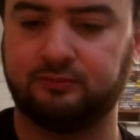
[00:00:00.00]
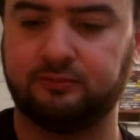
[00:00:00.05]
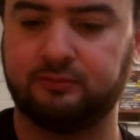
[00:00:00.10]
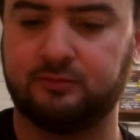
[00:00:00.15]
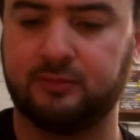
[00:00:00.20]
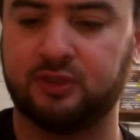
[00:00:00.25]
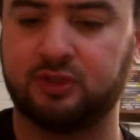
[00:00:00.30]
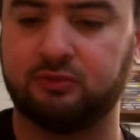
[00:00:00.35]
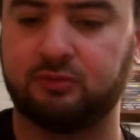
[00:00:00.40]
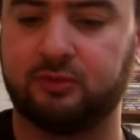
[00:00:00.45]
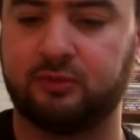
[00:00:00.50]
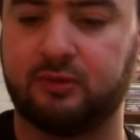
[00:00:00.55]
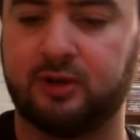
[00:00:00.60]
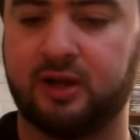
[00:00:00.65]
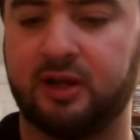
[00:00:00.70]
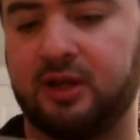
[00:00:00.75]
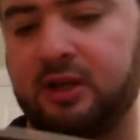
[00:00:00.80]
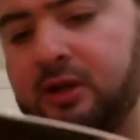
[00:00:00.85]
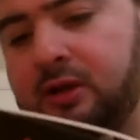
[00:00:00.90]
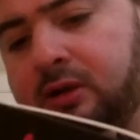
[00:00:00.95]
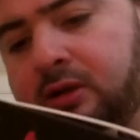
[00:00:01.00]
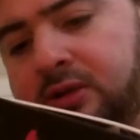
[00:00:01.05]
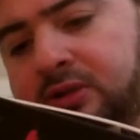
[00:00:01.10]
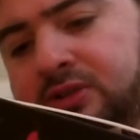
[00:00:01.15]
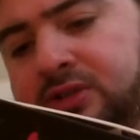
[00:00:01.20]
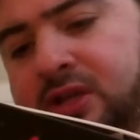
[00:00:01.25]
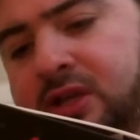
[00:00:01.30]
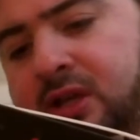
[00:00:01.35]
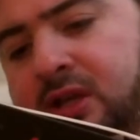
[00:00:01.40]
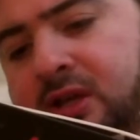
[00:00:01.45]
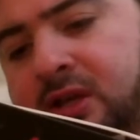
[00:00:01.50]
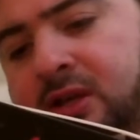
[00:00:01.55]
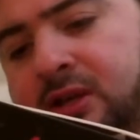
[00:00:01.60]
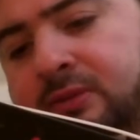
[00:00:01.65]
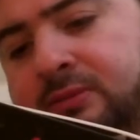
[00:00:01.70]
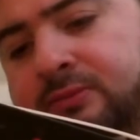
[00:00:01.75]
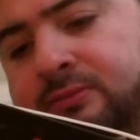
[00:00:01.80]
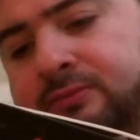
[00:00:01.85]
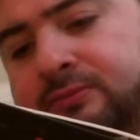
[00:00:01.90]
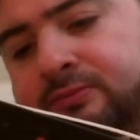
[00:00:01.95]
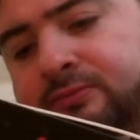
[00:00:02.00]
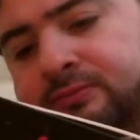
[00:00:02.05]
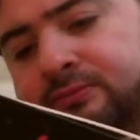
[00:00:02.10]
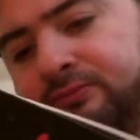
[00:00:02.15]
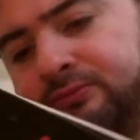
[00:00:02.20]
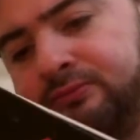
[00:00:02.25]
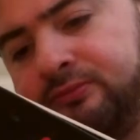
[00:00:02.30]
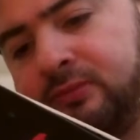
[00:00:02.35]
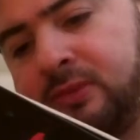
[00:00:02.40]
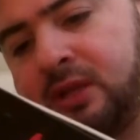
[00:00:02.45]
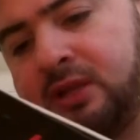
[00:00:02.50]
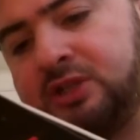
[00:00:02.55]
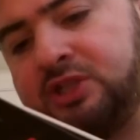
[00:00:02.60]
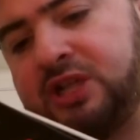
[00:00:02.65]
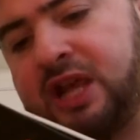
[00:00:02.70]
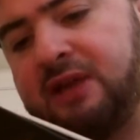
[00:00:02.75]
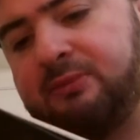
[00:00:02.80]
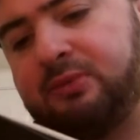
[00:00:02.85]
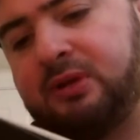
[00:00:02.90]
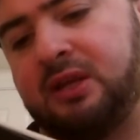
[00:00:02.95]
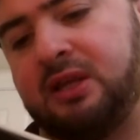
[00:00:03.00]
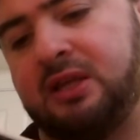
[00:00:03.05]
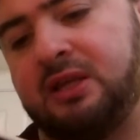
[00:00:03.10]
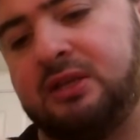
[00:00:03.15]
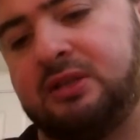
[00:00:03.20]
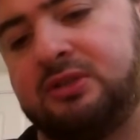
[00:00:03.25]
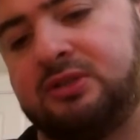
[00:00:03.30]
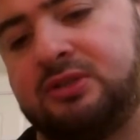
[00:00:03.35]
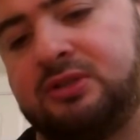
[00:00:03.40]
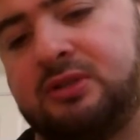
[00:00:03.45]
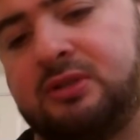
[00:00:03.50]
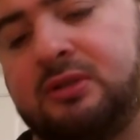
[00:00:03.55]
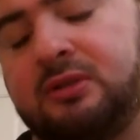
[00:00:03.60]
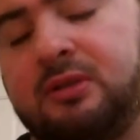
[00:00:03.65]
This one right here is Japanese